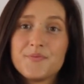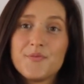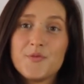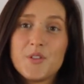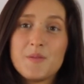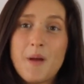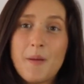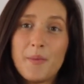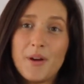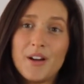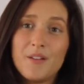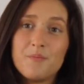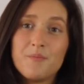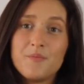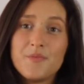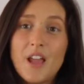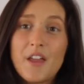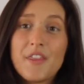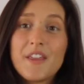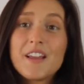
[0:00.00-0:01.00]
Remember,
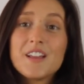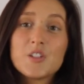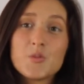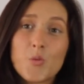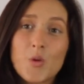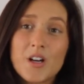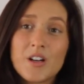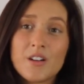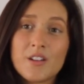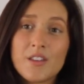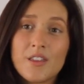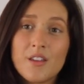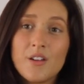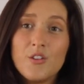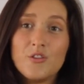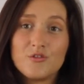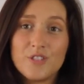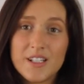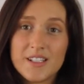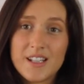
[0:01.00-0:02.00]
nothing is worth
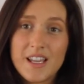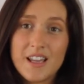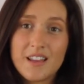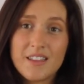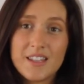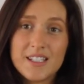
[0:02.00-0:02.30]
risking